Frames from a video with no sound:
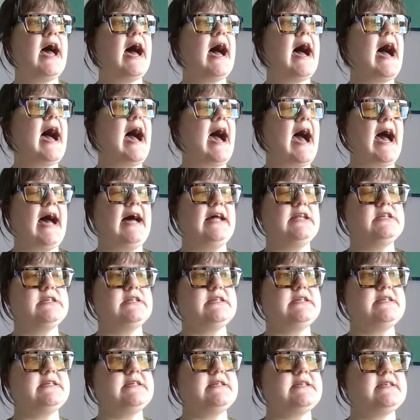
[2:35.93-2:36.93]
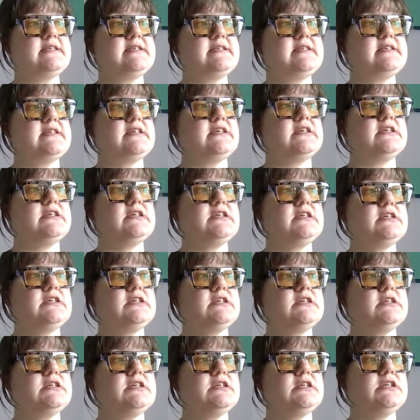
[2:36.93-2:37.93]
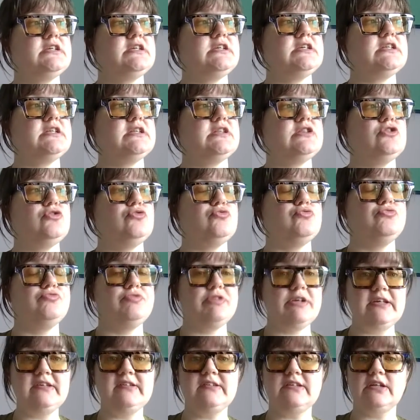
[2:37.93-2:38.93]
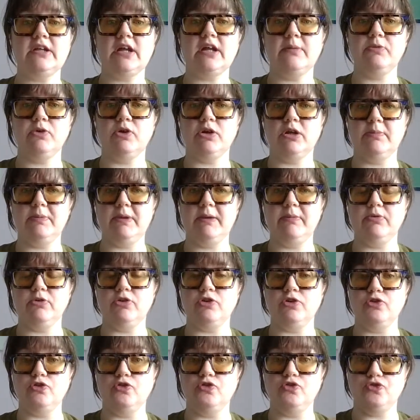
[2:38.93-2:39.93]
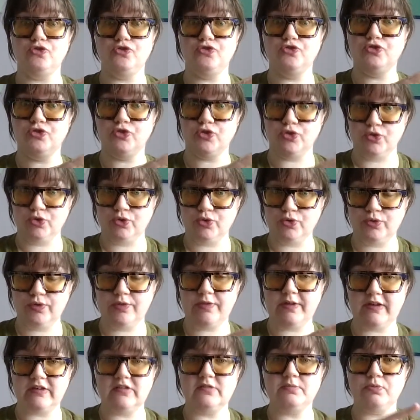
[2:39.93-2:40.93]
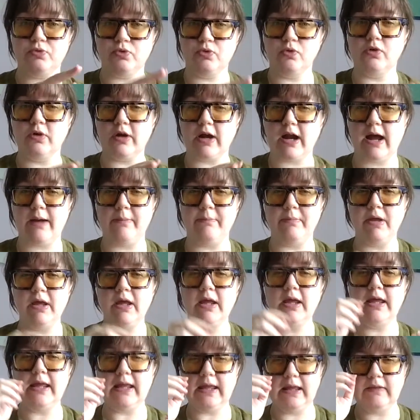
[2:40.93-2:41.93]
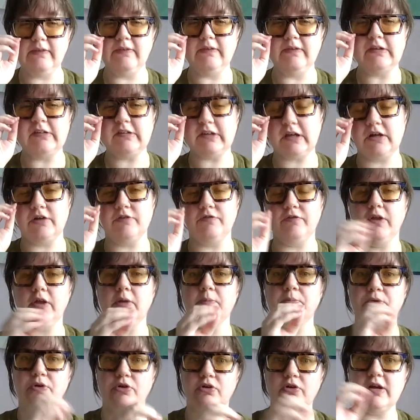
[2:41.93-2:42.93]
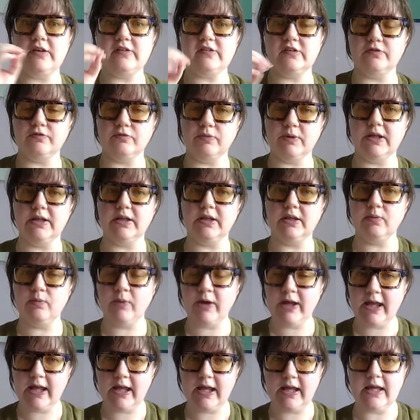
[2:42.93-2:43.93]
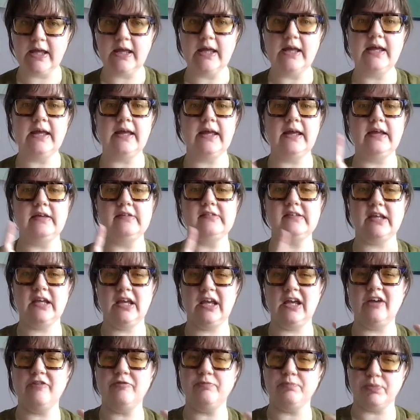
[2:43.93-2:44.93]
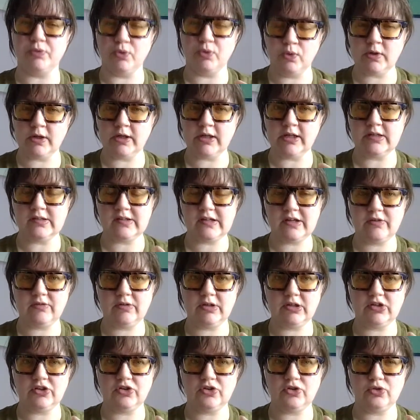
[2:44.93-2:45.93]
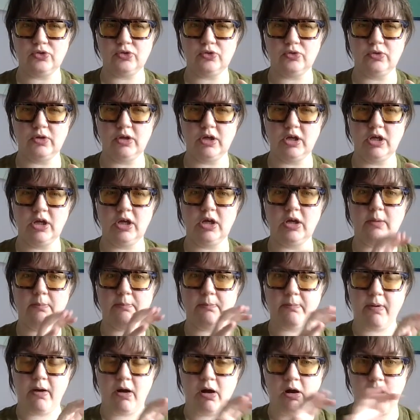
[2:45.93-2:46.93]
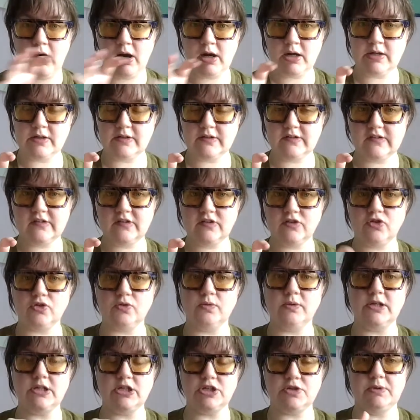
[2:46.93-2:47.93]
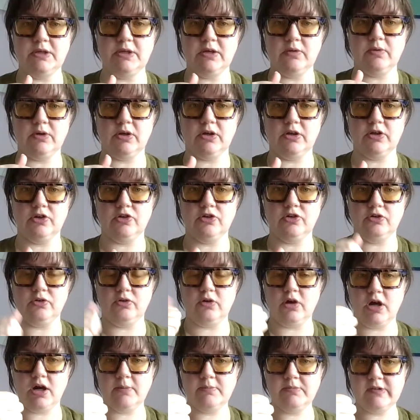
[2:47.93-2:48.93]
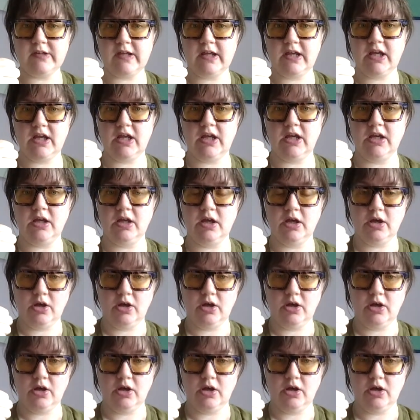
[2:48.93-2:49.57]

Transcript: And the reason I'm going to be able to do this program in this kind of progressive weekly way is I've broken it down into parts. So each week we're going to do arm day,